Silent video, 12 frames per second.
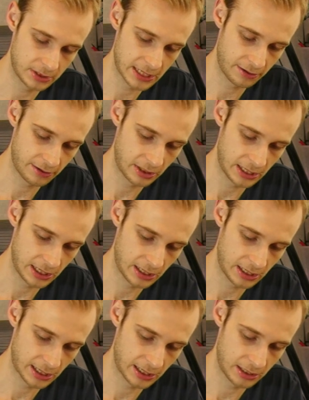down
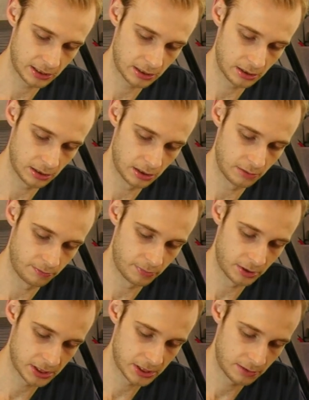here at the
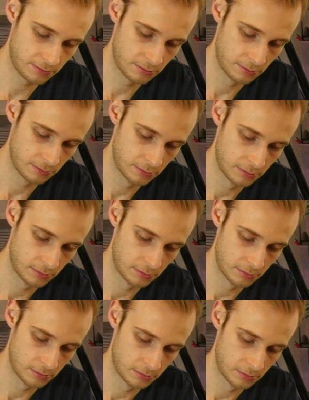bottom.
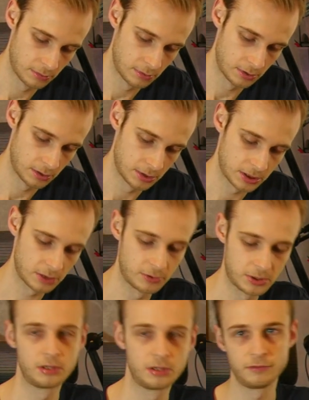So we're
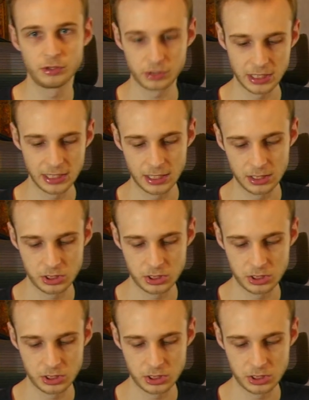sort of looking at a